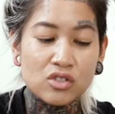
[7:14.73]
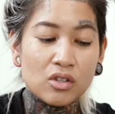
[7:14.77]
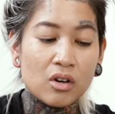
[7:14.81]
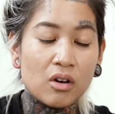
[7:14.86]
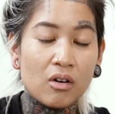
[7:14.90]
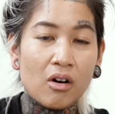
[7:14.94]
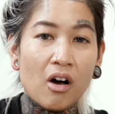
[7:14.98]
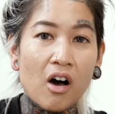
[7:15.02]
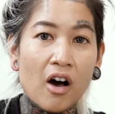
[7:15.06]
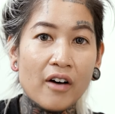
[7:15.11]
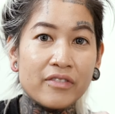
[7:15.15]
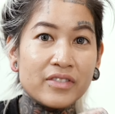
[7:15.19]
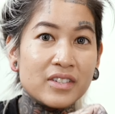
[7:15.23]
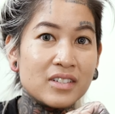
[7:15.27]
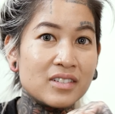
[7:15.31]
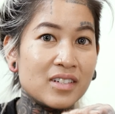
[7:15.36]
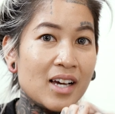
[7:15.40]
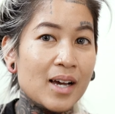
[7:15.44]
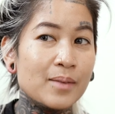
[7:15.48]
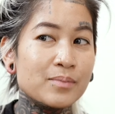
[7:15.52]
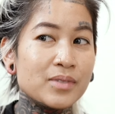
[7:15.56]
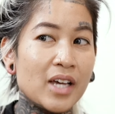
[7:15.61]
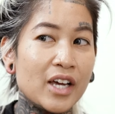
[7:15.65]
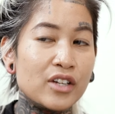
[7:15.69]
So
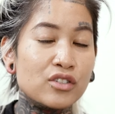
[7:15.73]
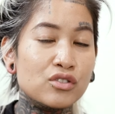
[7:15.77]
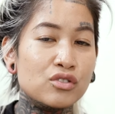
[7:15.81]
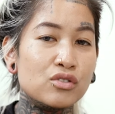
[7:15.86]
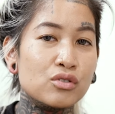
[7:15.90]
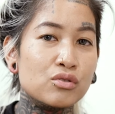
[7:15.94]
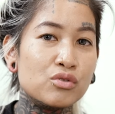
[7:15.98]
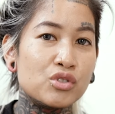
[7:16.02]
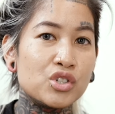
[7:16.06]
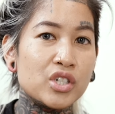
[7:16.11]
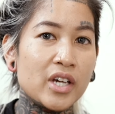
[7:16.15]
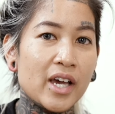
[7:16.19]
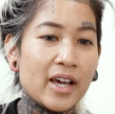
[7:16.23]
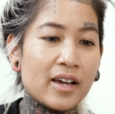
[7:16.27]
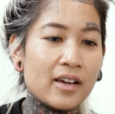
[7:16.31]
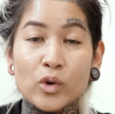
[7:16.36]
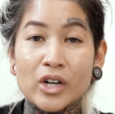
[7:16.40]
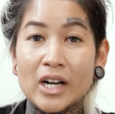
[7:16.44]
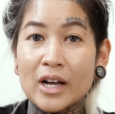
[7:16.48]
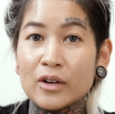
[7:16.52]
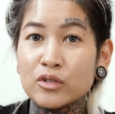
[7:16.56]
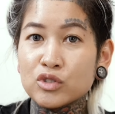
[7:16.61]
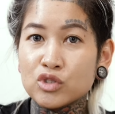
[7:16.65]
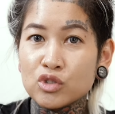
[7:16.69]
oftentimes I do check
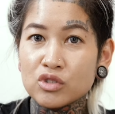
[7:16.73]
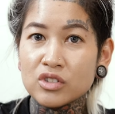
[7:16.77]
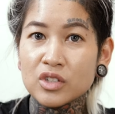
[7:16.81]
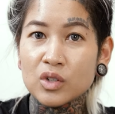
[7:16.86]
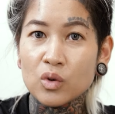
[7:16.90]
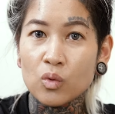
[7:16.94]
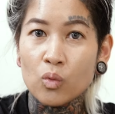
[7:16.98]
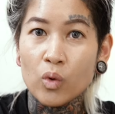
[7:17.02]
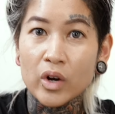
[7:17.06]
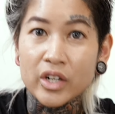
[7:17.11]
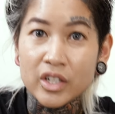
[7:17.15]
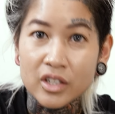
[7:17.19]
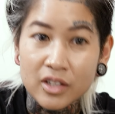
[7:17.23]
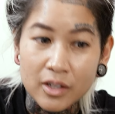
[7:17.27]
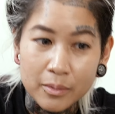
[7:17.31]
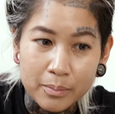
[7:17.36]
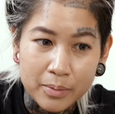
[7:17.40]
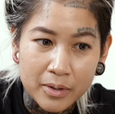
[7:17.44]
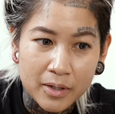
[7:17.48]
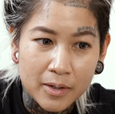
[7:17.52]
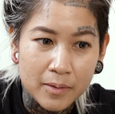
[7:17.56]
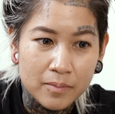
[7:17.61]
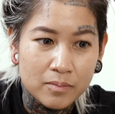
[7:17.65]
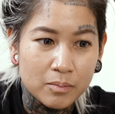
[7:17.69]
when I was using one
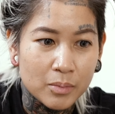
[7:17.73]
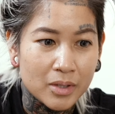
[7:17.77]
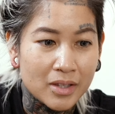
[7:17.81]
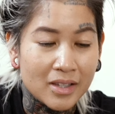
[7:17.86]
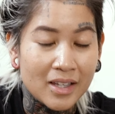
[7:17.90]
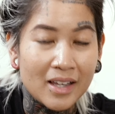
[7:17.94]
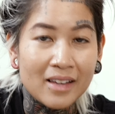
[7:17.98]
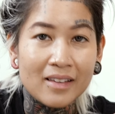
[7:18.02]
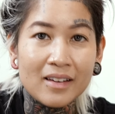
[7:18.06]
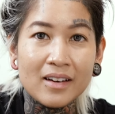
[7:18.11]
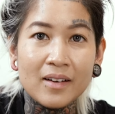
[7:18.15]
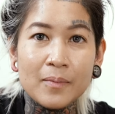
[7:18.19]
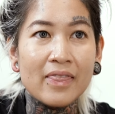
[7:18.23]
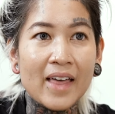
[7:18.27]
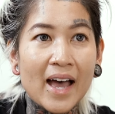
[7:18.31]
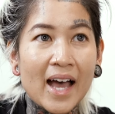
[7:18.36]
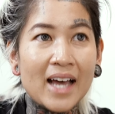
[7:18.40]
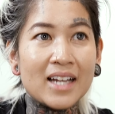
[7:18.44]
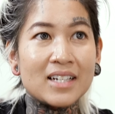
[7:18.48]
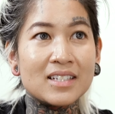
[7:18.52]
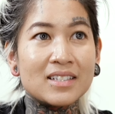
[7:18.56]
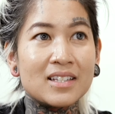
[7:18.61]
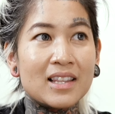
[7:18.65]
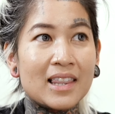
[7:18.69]
clipper, but then
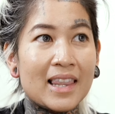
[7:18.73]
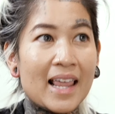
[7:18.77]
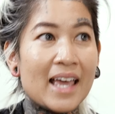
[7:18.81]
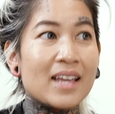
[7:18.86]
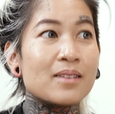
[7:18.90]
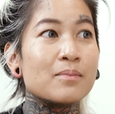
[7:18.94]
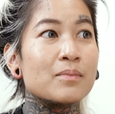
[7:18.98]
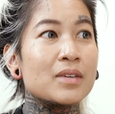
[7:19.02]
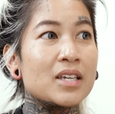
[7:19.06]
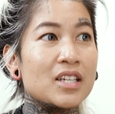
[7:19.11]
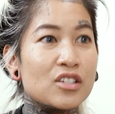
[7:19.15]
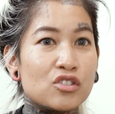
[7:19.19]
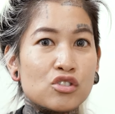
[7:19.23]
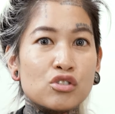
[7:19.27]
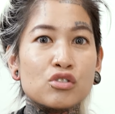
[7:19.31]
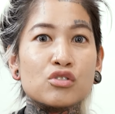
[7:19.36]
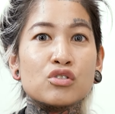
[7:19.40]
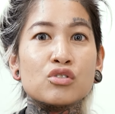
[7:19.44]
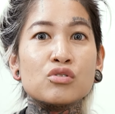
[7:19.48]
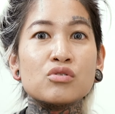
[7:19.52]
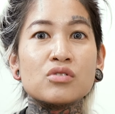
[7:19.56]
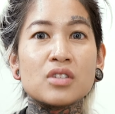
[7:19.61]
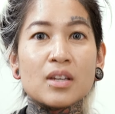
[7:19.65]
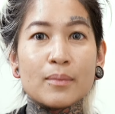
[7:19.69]
that led me into
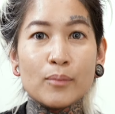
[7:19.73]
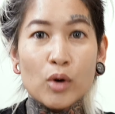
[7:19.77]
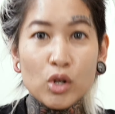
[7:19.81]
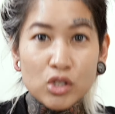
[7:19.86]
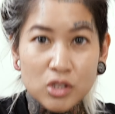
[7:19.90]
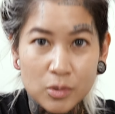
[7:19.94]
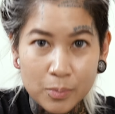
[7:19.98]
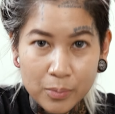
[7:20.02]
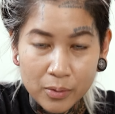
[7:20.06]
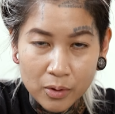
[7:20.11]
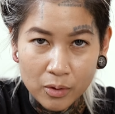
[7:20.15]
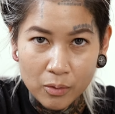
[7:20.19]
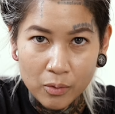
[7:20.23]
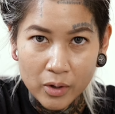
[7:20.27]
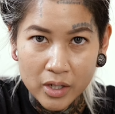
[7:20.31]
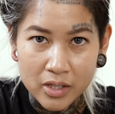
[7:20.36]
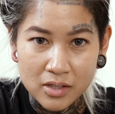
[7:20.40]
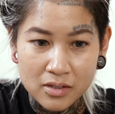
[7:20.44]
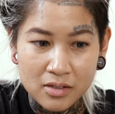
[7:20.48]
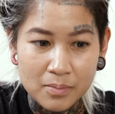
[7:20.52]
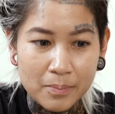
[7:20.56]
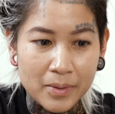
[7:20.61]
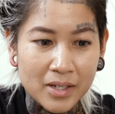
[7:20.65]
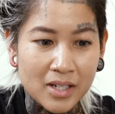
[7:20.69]
using multiple
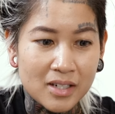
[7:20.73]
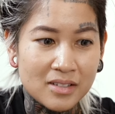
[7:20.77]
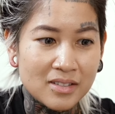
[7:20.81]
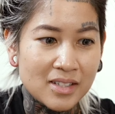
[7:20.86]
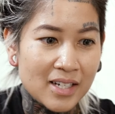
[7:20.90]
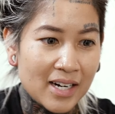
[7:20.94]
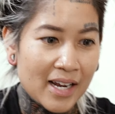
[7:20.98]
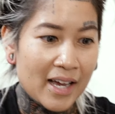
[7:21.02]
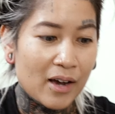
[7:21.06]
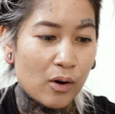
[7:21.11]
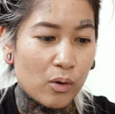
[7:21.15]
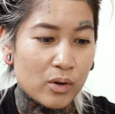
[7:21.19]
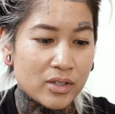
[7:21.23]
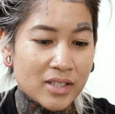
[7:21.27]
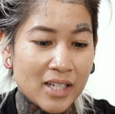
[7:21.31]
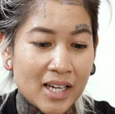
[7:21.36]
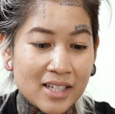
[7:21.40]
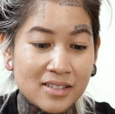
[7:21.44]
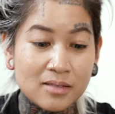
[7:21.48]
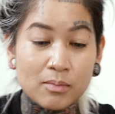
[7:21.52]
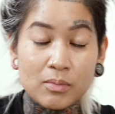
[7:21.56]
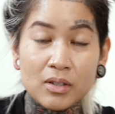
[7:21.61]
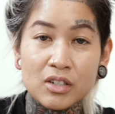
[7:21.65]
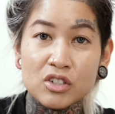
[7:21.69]
ones, because then I always
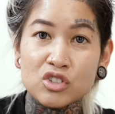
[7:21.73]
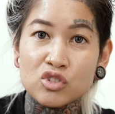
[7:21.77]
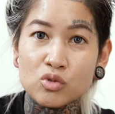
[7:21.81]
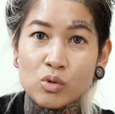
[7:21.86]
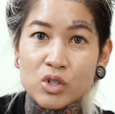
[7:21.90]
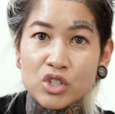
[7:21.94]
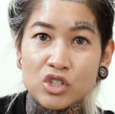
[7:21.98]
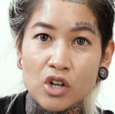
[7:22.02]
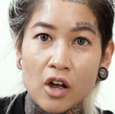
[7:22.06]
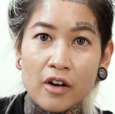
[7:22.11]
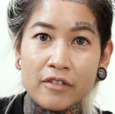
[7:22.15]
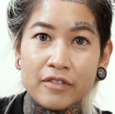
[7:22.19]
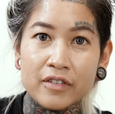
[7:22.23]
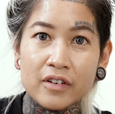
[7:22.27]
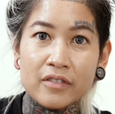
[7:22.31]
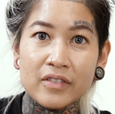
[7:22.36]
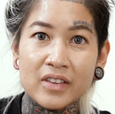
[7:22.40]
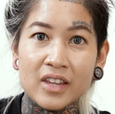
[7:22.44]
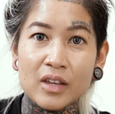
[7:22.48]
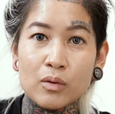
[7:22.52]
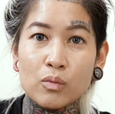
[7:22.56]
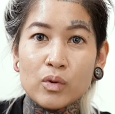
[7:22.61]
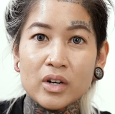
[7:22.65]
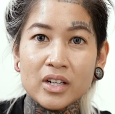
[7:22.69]
had something to switch off of
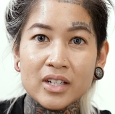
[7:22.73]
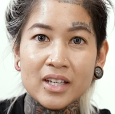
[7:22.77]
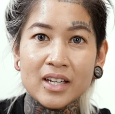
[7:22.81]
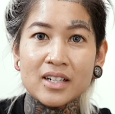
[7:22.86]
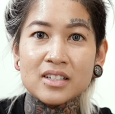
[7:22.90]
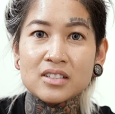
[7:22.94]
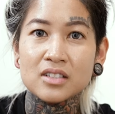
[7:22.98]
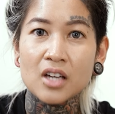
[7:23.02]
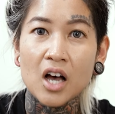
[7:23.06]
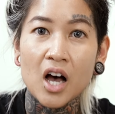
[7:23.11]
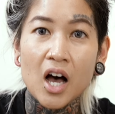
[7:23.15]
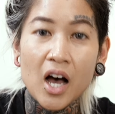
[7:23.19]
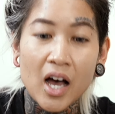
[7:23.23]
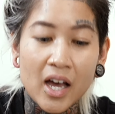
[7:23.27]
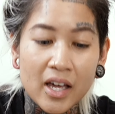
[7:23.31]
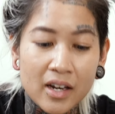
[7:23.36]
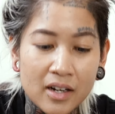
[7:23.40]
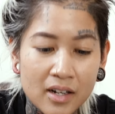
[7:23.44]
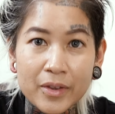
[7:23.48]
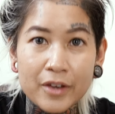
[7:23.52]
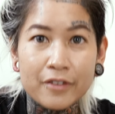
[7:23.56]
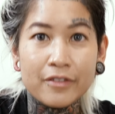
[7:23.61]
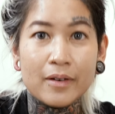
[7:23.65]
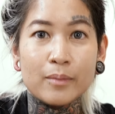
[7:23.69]
and they wouldn't get as
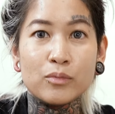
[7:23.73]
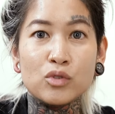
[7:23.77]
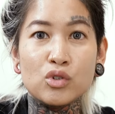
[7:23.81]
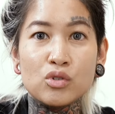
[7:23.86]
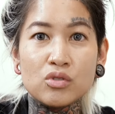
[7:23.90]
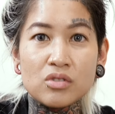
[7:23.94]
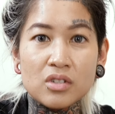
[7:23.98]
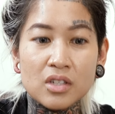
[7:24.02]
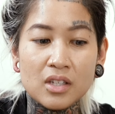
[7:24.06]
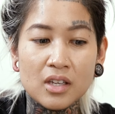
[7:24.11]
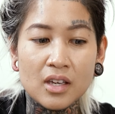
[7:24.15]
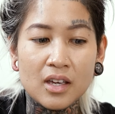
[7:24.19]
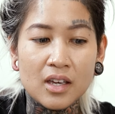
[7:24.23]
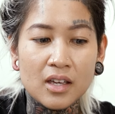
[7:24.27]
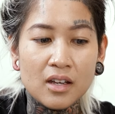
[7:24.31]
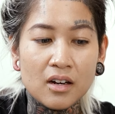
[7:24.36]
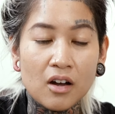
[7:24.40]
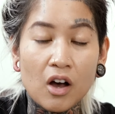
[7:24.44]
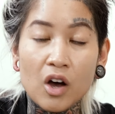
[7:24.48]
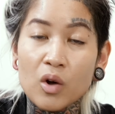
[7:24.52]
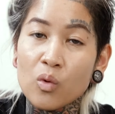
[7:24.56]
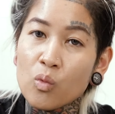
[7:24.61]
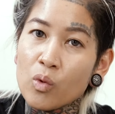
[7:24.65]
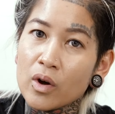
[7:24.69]
hot if I'm using
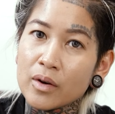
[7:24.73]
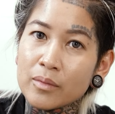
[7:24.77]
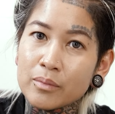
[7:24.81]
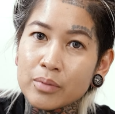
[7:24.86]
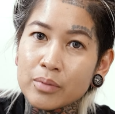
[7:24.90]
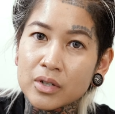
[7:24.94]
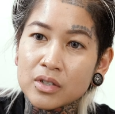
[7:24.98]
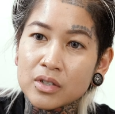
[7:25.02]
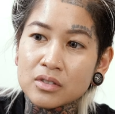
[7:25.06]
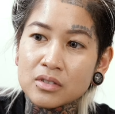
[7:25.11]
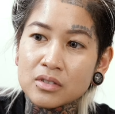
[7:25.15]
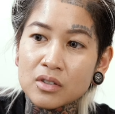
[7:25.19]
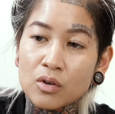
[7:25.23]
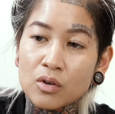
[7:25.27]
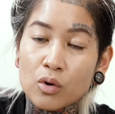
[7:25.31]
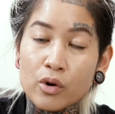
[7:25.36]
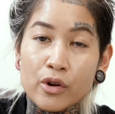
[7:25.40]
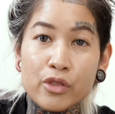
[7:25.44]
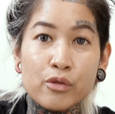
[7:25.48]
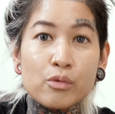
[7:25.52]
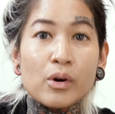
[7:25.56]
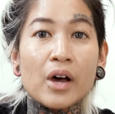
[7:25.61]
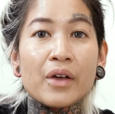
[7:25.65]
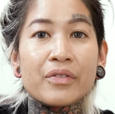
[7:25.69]
it on one person or
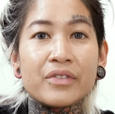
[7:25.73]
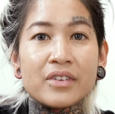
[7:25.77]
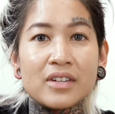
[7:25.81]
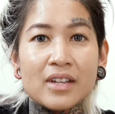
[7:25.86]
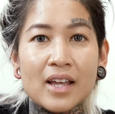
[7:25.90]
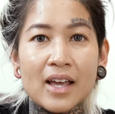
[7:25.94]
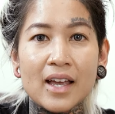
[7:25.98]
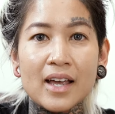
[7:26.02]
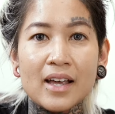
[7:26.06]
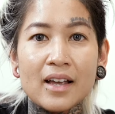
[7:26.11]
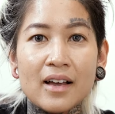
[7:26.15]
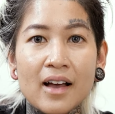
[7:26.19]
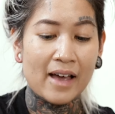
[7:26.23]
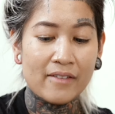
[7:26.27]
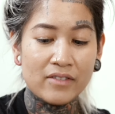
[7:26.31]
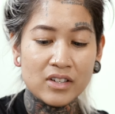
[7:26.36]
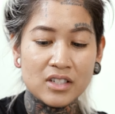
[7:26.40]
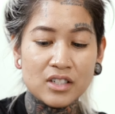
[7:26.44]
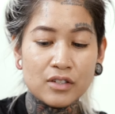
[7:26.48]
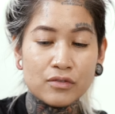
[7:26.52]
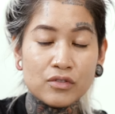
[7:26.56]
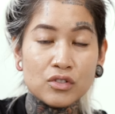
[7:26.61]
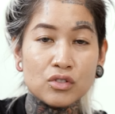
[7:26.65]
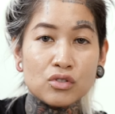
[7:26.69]
throughout the day.
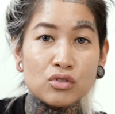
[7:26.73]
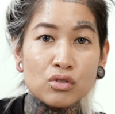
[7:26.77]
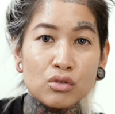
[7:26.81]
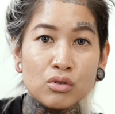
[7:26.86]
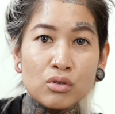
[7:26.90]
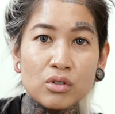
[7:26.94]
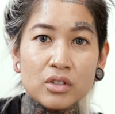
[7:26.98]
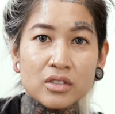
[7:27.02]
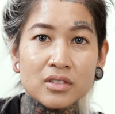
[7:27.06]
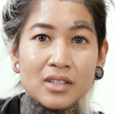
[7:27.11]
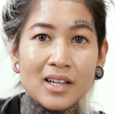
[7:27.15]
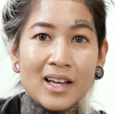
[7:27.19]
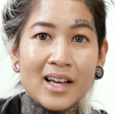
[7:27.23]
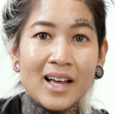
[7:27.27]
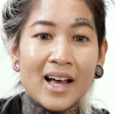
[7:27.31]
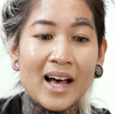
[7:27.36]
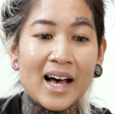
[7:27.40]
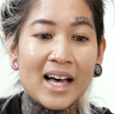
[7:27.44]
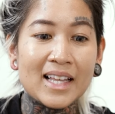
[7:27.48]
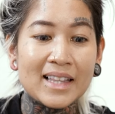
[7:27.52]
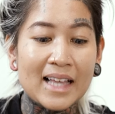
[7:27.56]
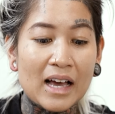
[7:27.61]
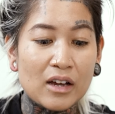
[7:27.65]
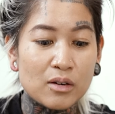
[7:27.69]
Having different tools
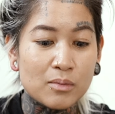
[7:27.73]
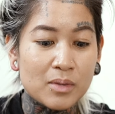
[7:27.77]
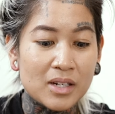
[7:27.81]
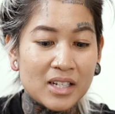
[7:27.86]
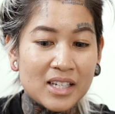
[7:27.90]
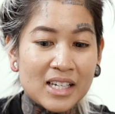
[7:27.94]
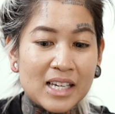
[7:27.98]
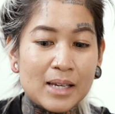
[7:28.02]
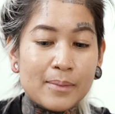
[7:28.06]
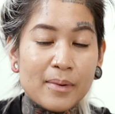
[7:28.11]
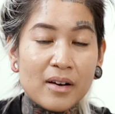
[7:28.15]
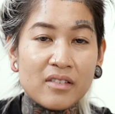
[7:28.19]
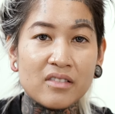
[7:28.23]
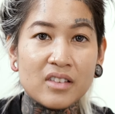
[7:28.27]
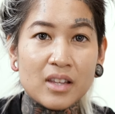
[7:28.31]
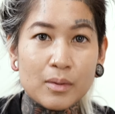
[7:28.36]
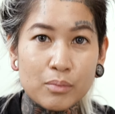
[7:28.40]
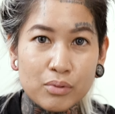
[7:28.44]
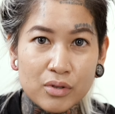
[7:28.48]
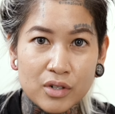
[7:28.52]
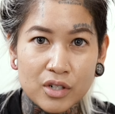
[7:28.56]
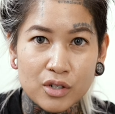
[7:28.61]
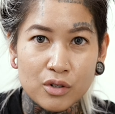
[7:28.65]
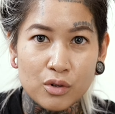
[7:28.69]
allowed me to keep everything
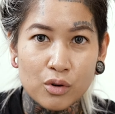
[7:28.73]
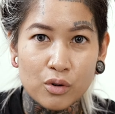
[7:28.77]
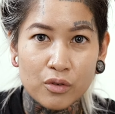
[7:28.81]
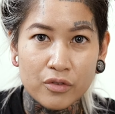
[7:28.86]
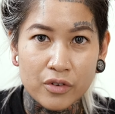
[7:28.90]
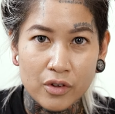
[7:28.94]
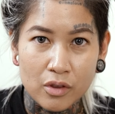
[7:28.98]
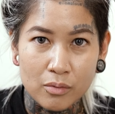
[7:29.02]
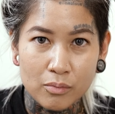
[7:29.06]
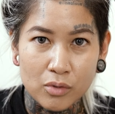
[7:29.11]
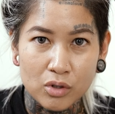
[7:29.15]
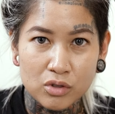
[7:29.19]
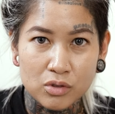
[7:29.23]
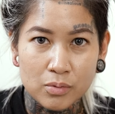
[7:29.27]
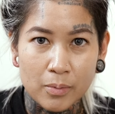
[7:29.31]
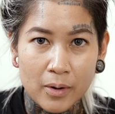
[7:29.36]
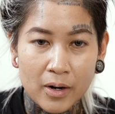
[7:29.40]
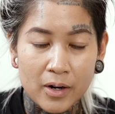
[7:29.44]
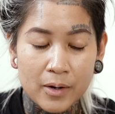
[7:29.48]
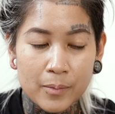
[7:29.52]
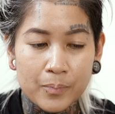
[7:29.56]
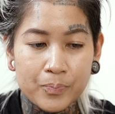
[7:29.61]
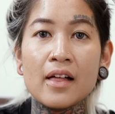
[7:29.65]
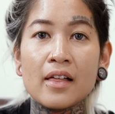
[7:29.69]
pretty cool for the most
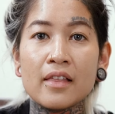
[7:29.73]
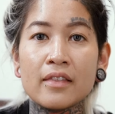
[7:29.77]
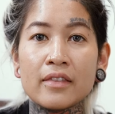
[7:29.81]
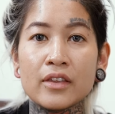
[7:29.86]
part.